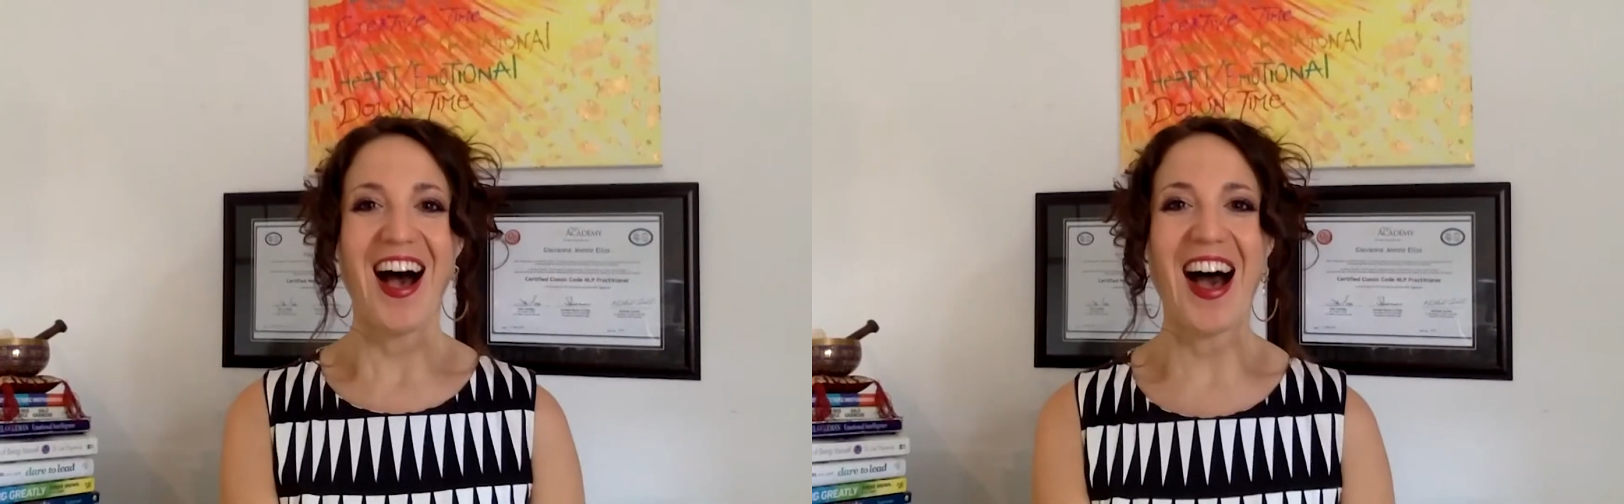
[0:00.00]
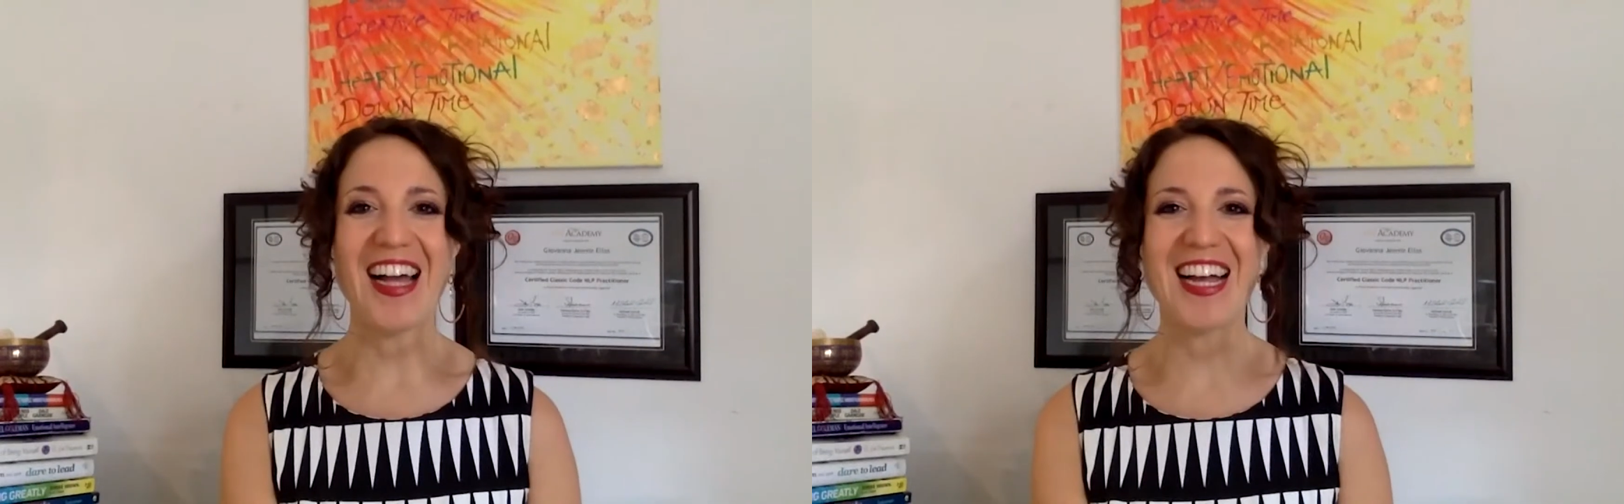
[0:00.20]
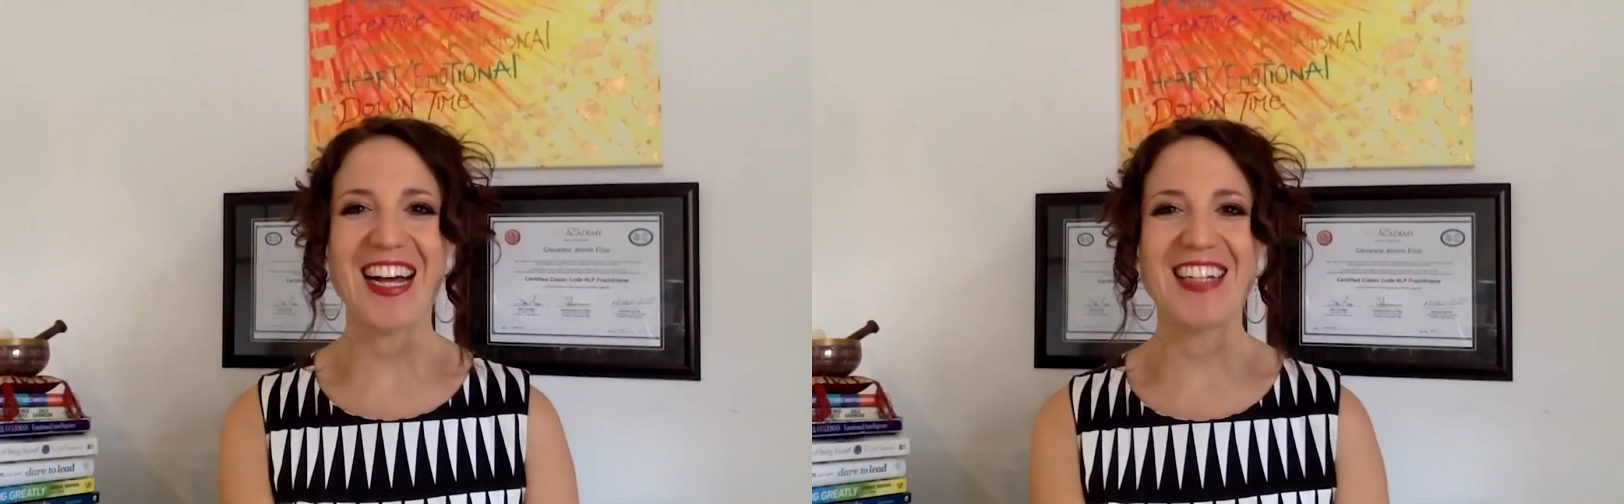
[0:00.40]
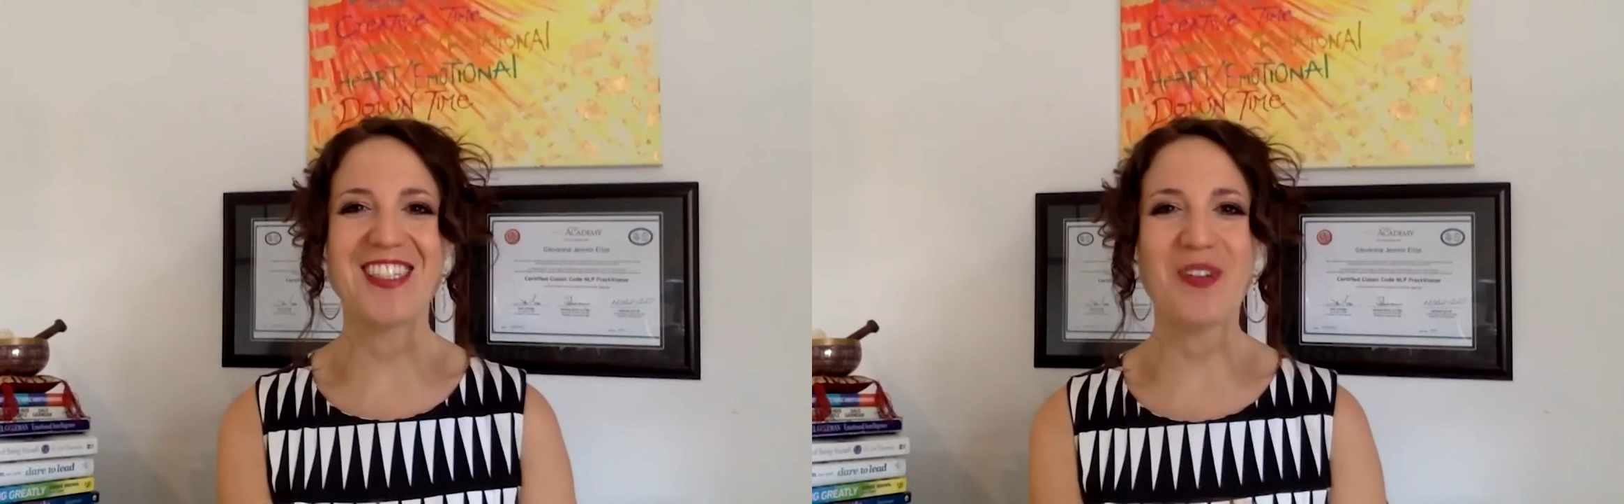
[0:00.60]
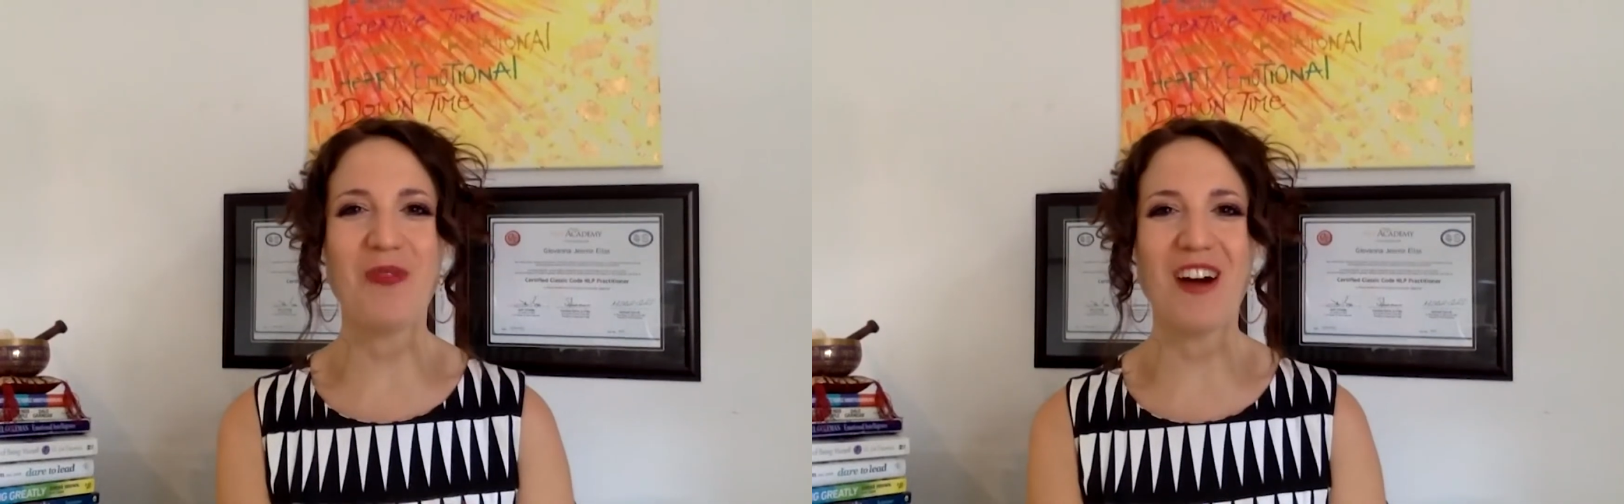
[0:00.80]
Hi
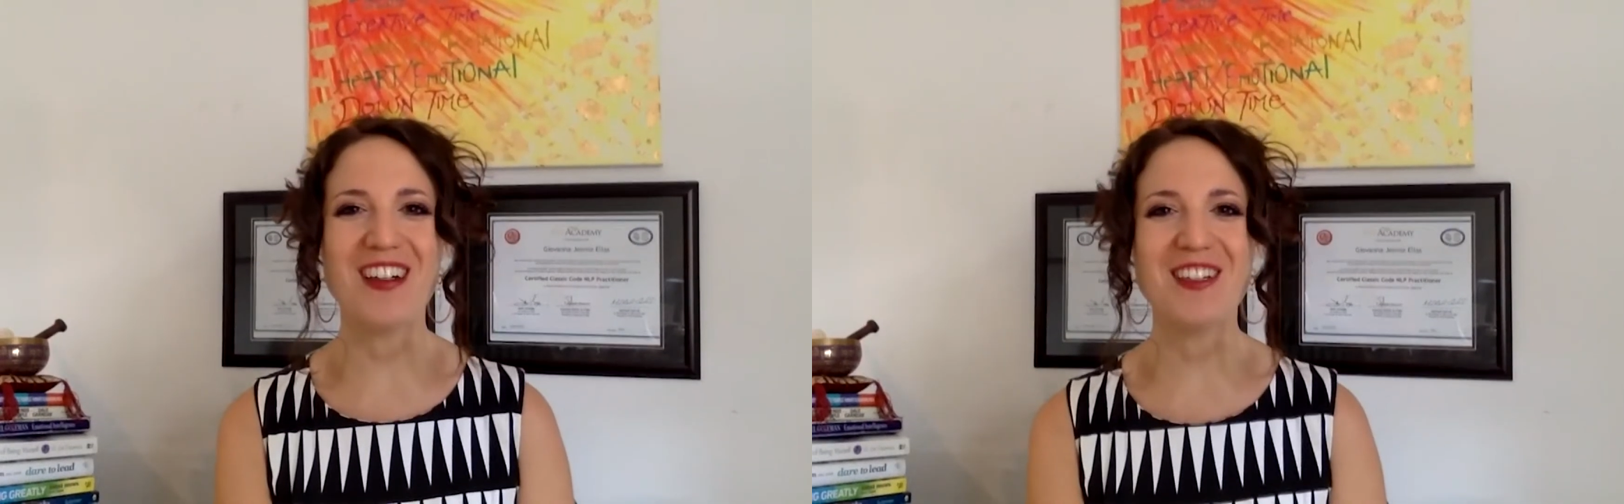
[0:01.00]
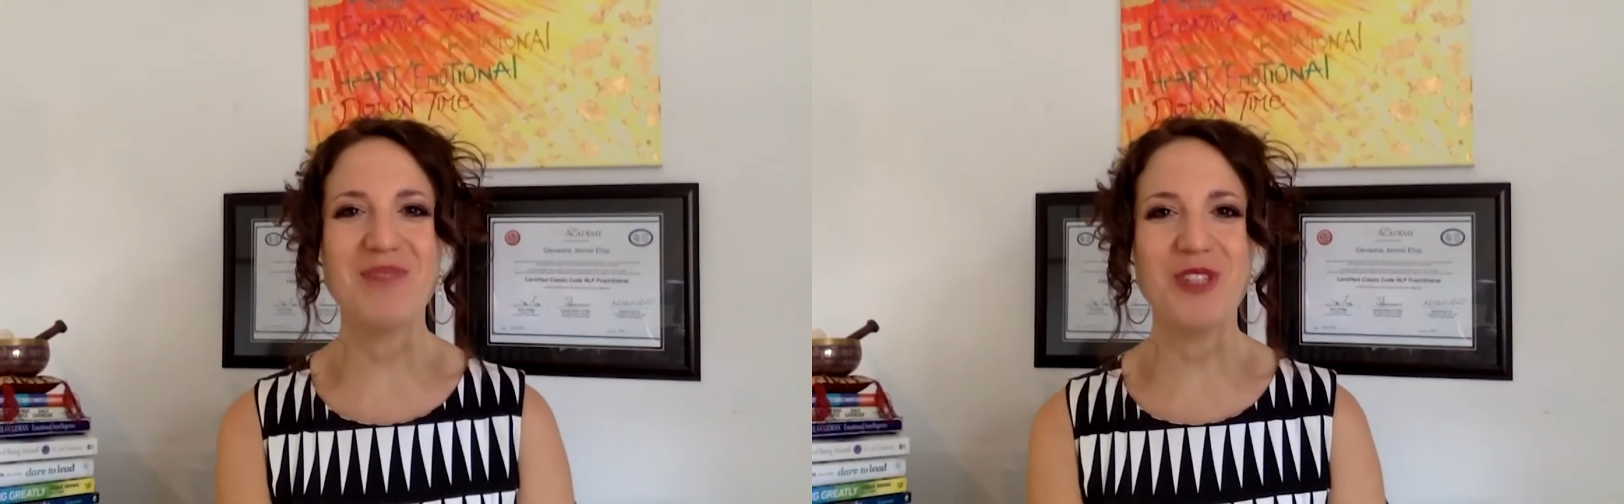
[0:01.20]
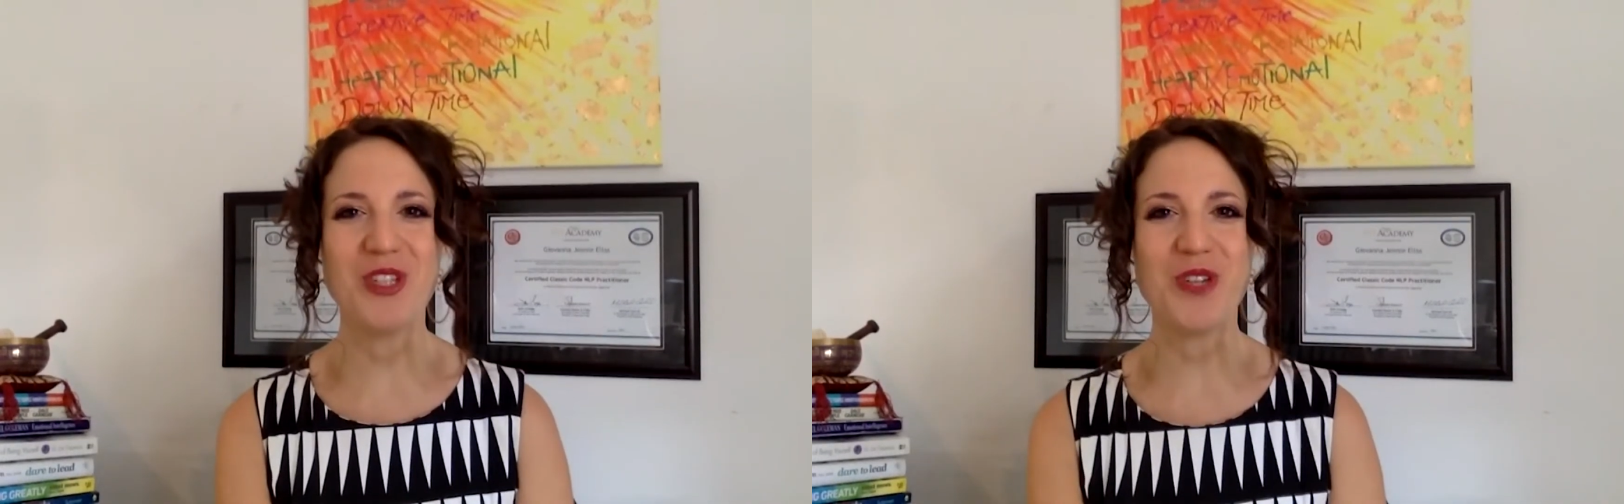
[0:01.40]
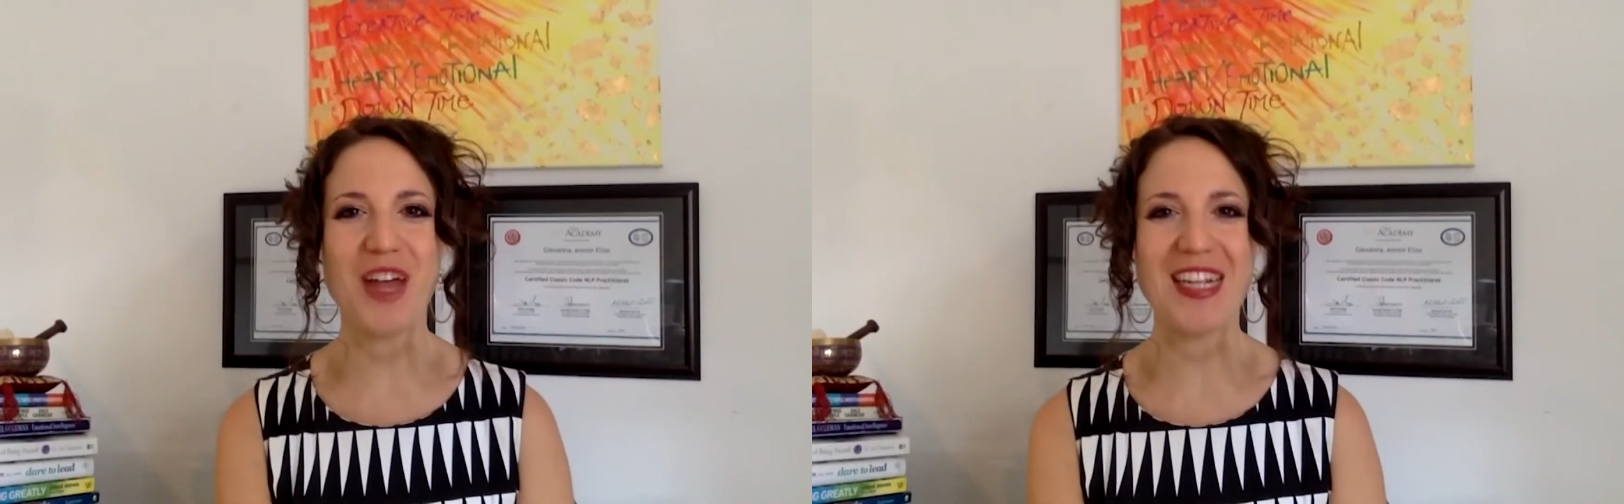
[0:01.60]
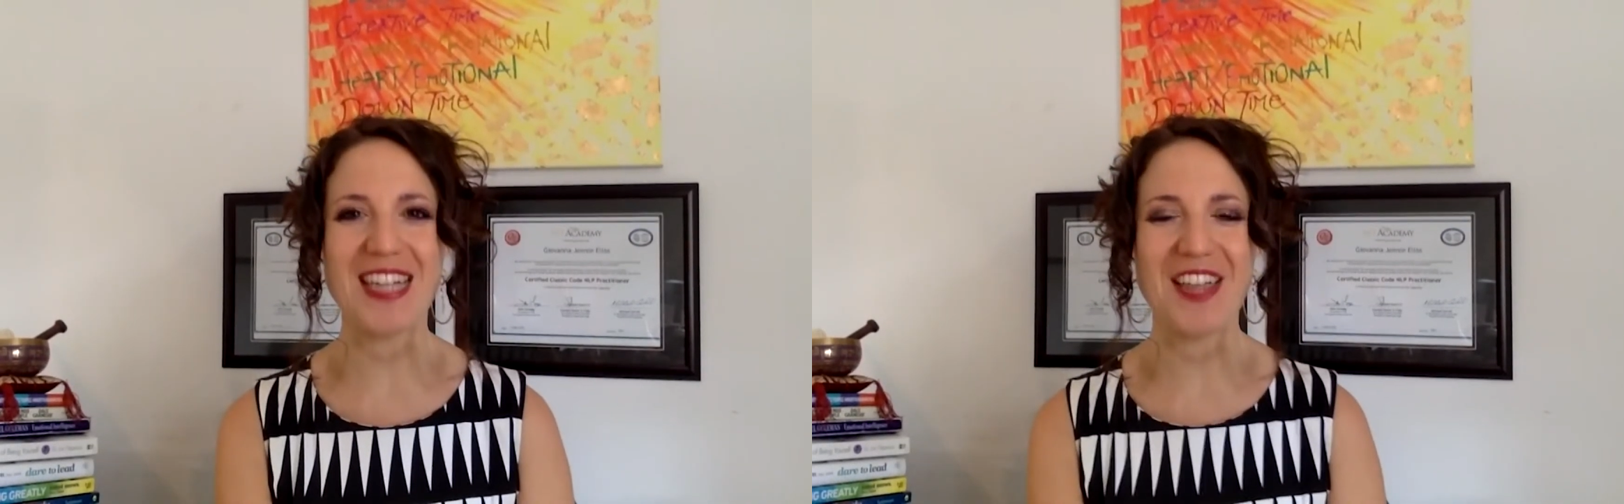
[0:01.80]
guys, welcome to
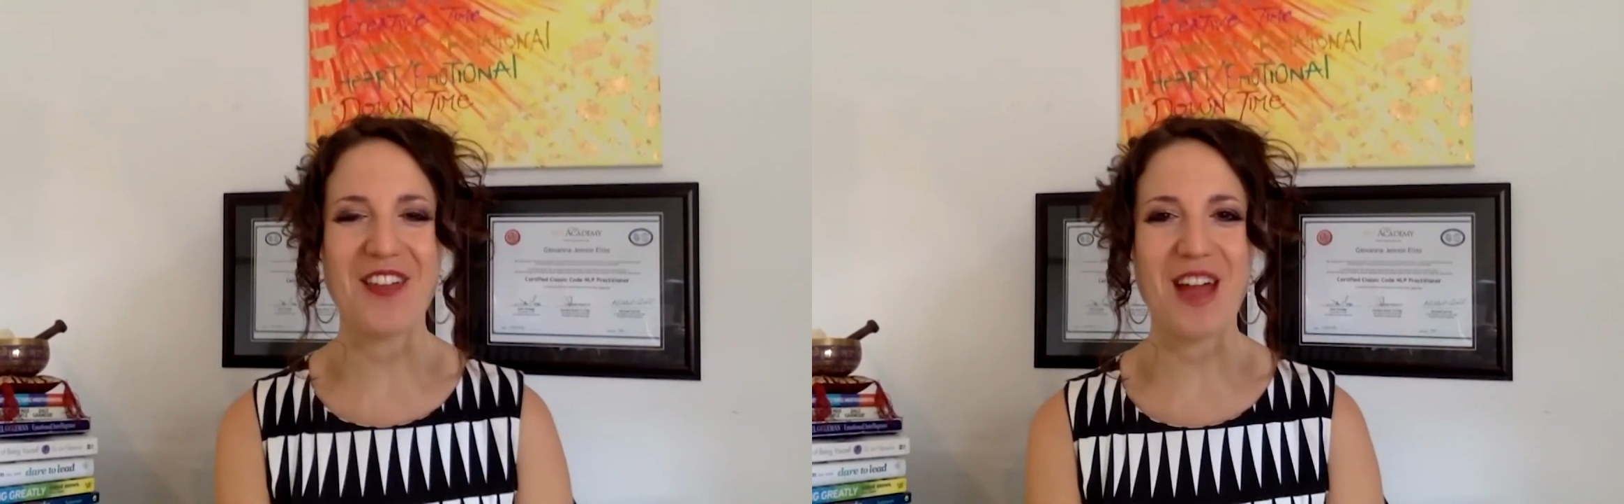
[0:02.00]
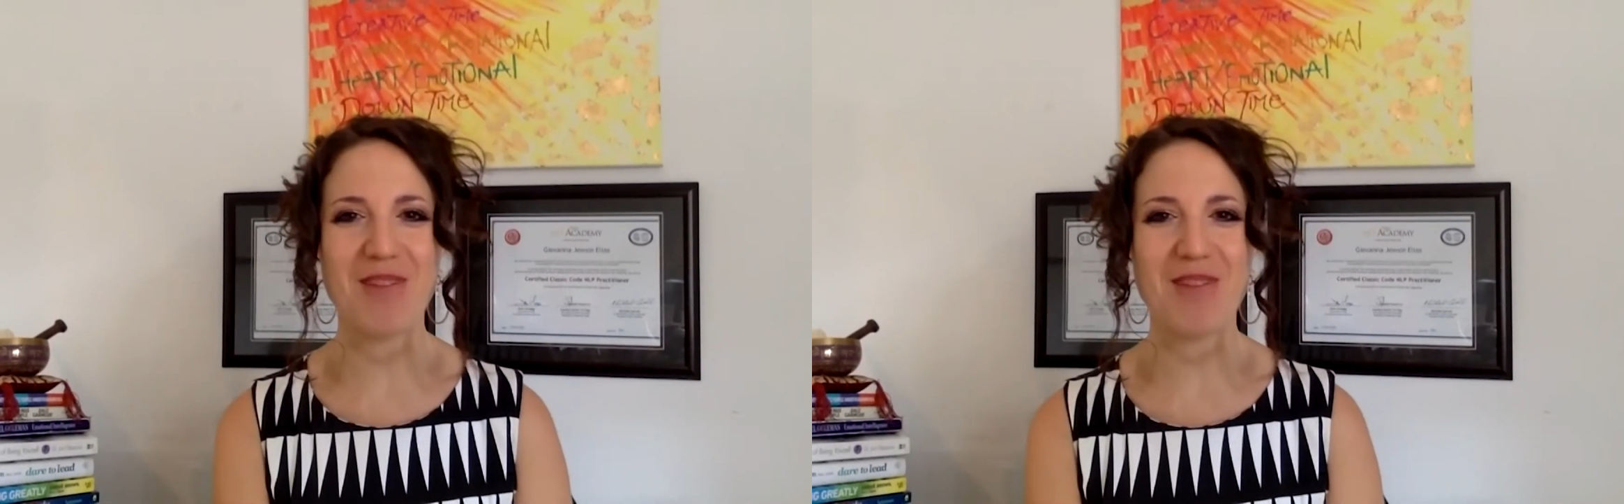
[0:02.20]
another